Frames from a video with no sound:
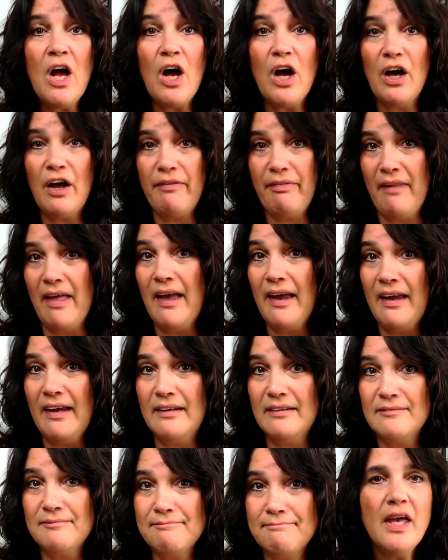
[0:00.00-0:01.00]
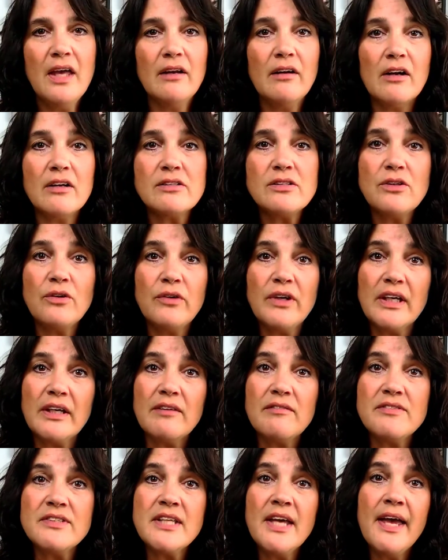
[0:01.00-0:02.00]
online. It also
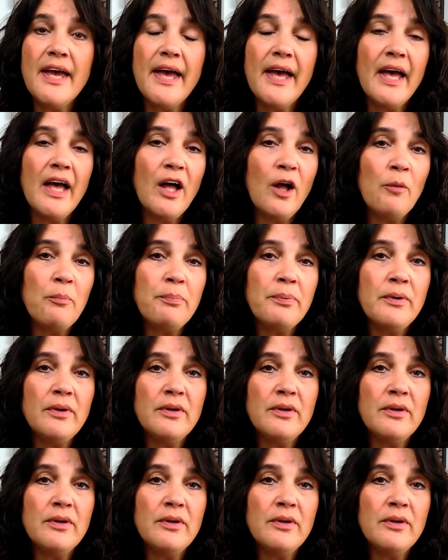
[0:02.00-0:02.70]
gives help